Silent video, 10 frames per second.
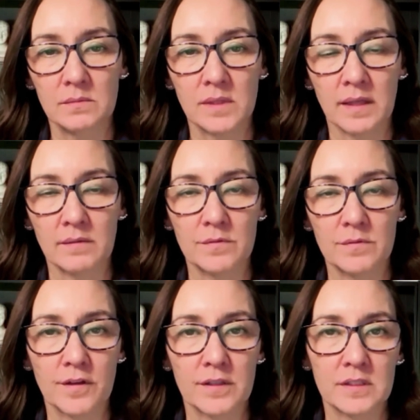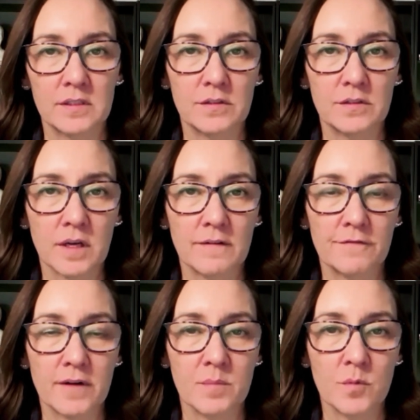now that we've got this new kind of
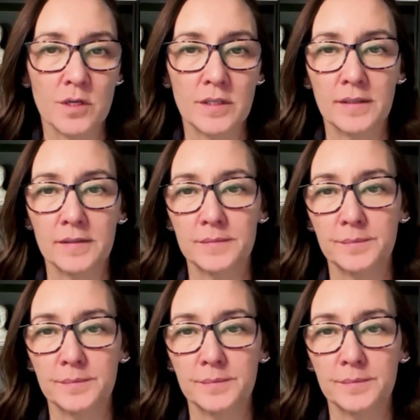framework?